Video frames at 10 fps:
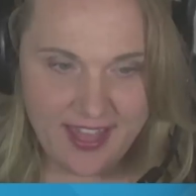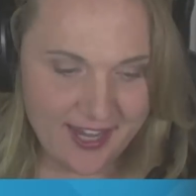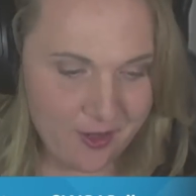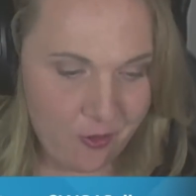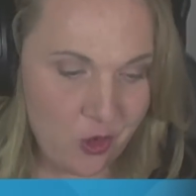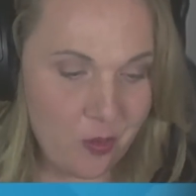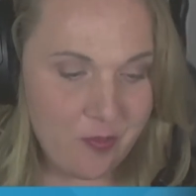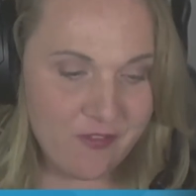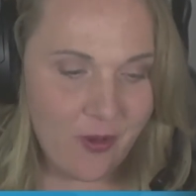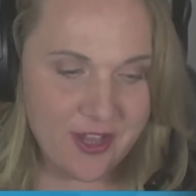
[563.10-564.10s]
that group
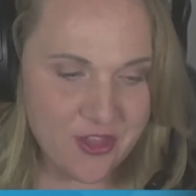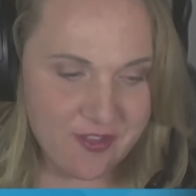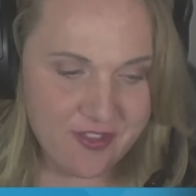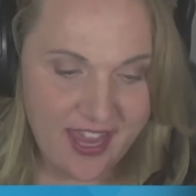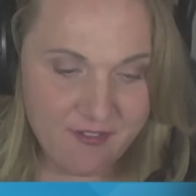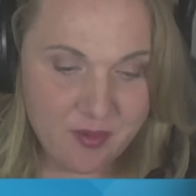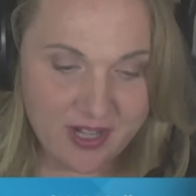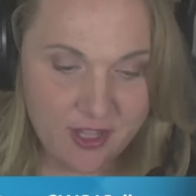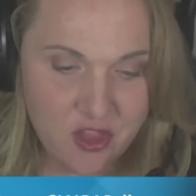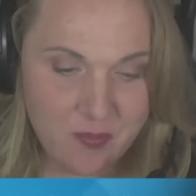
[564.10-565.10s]
of questions that
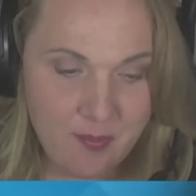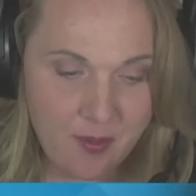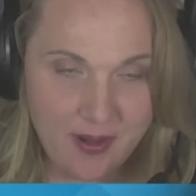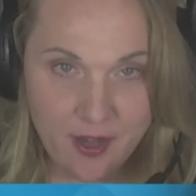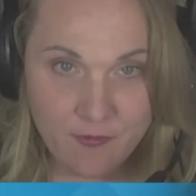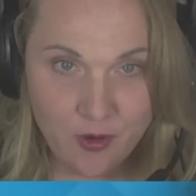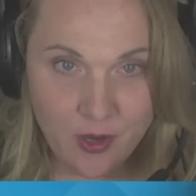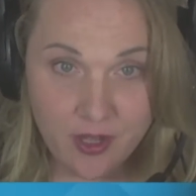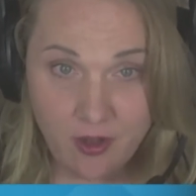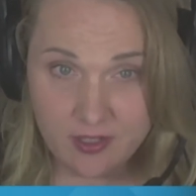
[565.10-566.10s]
everybody should be prepared
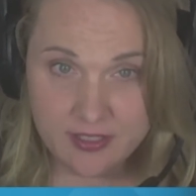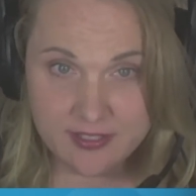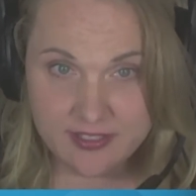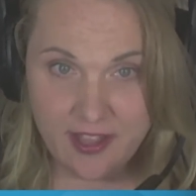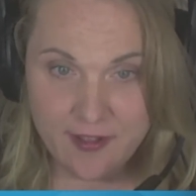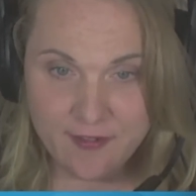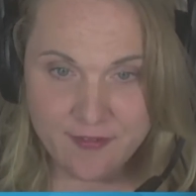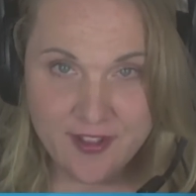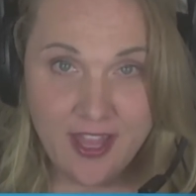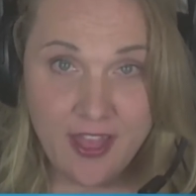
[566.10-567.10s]
for, regardless
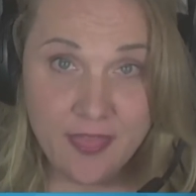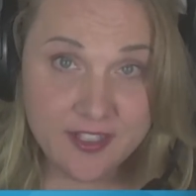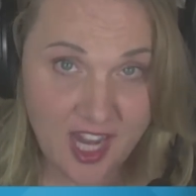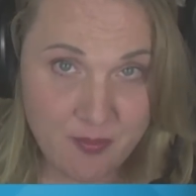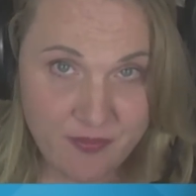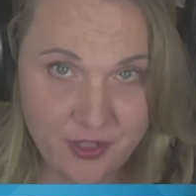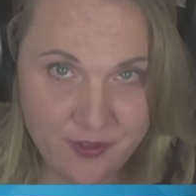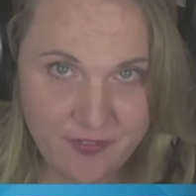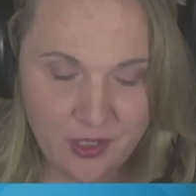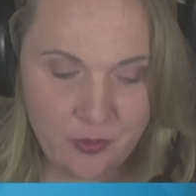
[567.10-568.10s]
of the type of
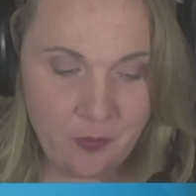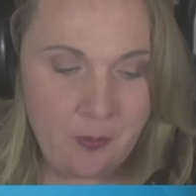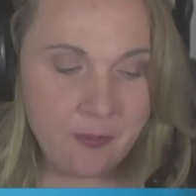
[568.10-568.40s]
interview.